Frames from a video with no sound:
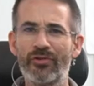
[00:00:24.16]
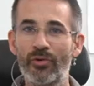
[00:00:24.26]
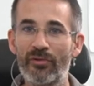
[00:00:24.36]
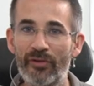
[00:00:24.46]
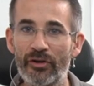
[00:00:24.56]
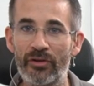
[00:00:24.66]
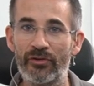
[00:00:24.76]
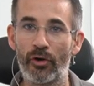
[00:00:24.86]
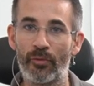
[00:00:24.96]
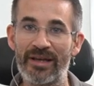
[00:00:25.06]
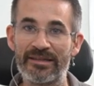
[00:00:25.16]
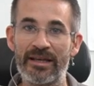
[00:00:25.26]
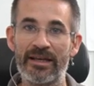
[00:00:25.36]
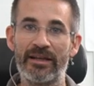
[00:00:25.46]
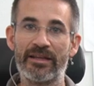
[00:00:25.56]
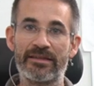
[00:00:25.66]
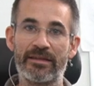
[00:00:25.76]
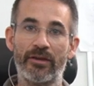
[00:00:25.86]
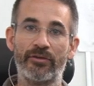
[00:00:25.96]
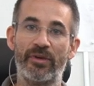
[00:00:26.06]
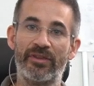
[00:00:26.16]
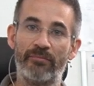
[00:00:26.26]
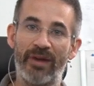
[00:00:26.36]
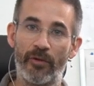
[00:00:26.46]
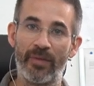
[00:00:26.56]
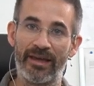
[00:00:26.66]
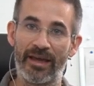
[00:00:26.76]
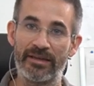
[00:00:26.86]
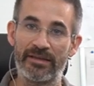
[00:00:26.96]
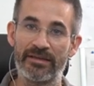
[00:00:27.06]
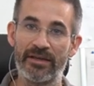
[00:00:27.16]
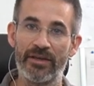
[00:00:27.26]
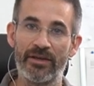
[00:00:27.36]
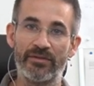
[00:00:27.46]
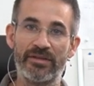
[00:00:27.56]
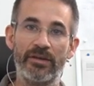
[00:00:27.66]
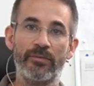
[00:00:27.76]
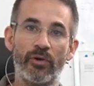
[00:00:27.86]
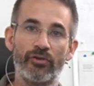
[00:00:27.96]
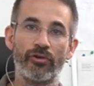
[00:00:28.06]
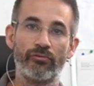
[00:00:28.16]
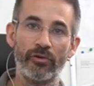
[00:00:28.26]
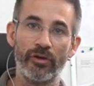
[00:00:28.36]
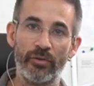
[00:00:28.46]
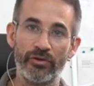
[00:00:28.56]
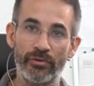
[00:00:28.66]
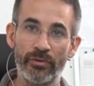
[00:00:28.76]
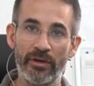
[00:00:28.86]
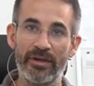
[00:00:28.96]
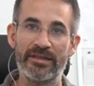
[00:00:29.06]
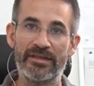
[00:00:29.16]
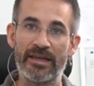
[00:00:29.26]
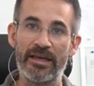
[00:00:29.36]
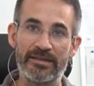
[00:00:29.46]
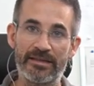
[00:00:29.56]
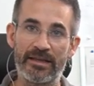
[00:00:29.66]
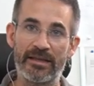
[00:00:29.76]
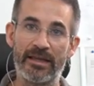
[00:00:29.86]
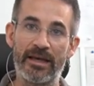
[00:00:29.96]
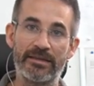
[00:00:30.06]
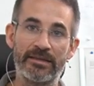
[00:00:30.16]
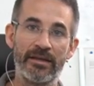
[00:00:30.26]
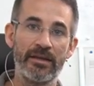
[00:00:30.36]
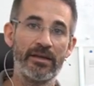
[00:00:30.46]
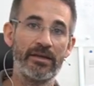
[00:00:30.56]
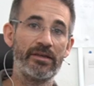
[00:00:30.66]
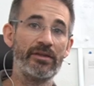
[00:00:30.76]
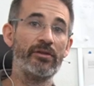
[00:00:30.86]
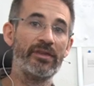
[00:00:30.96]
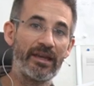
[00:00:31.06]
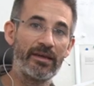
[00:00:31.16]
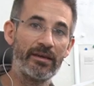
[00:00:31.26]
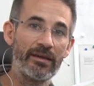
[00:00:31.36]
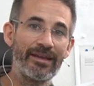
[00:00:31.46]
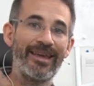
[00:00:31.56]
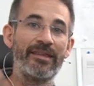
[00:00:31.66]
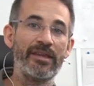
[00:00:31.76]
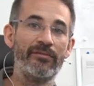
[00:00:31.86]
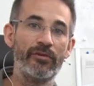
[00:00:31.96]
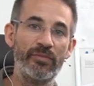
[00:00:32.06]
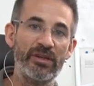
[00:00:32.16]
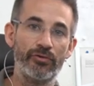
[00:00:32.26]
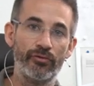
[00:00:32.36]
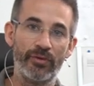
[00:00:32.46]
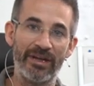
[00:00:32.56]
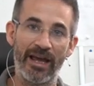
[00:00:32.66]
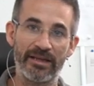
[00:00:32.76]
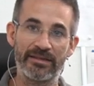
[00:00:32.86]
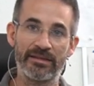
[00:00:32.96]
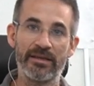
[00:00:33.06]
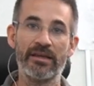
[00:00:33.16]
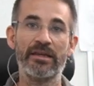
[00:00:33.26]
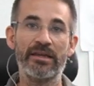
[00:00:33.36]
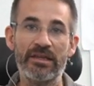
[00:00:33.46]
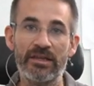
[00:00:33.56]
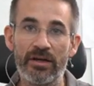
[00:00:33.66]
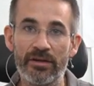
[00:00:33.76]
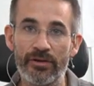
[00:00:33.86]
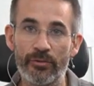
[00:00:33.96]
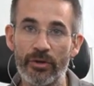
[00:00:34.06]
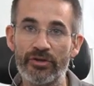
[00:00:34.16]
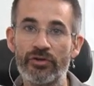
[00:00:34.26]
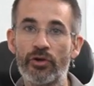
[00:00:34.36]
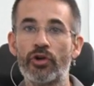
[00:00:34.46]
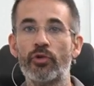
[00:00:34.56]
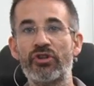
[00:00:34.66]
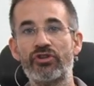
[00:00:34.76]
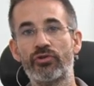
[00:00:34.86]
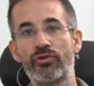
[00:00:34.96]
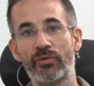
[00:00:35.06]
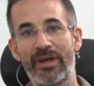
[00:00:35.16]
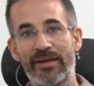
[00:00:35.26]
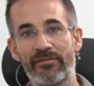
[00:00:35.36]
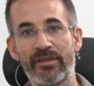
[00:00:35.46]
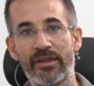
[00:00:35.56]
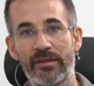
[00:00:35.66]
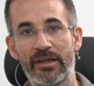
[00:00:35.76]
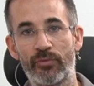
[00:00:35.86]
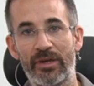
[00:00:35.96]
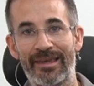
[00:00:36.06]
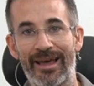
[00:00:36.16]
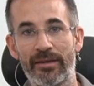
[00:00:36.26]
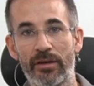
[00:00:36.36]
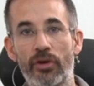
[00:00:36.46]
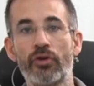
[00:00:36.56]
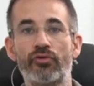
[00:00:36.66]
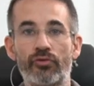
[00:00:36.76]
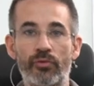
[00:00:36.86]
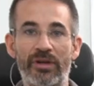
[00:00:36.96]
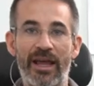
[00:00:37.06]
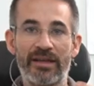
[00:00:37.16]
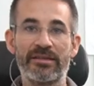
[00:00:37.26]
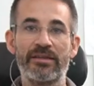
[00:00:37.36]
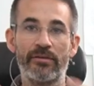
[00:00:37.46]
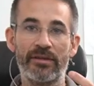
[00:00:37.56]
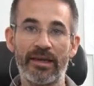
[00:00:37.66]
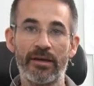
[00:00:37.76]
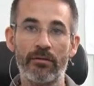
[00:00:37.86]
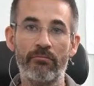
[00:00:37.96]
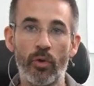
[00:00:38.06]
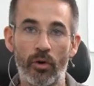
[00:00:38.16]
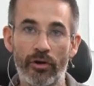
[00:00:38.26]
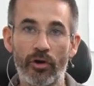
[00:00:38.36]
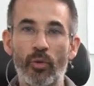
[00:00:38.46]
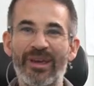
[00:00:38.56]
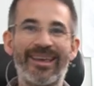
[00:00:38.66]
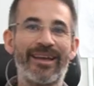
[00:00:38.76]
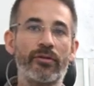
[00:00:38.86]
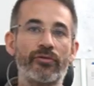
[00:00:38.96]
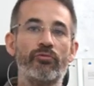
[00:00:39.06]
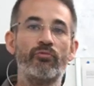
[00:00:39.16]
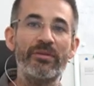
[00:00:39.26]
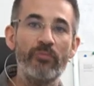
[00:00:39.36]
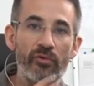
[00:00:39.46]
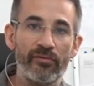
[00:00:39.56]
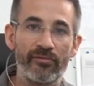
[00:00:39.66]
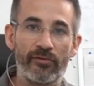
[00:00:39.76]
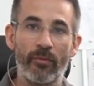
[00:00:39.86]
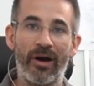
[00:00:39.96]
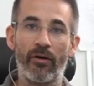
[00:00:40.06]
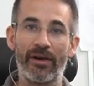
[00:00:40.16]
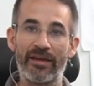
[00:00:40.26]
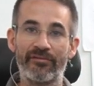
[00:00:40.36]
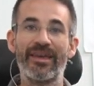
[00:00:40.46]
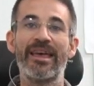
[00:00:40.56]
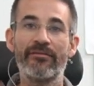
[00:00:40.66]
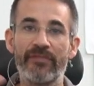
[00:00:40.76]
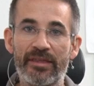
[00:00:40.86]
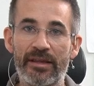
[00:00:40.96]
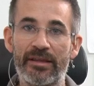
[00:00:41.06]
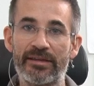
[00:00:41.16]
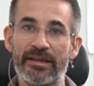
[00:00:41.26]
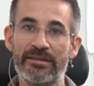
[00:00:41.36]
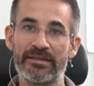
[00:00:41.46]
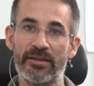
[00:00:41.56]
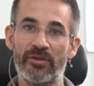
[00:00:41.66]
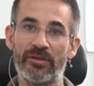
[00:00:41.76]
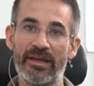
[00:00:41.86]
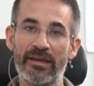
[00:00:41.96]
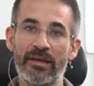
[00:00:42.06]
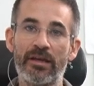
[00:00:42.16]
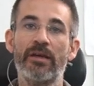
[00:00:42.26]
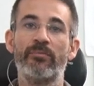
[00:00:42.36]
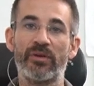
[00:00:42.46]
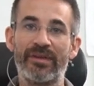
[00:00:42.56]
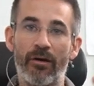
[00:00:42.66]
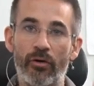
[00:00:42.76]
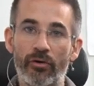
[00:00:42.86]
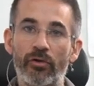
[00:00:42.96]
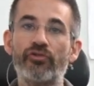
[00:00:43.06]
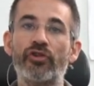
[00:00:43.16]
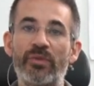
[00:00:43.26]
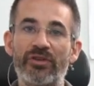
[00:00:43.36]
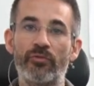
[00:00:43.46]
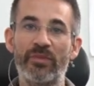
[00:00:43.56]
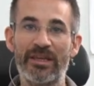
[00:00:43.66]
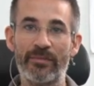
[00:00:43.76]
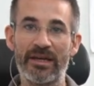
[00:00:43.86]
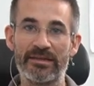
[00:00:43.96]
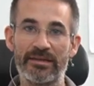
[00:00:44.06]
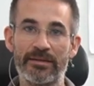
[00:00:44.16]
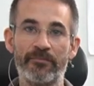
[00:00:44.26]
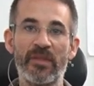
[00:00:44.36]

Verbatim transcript: To avoid dogmas, let's start with biomechanics. You see, posture rule number two states that the neck can never be too relaxed. In other words, we should do everything that we can to relax the neck more. We cannot remove from our life everything that tenses up the neck, but our goal should be to minimize it.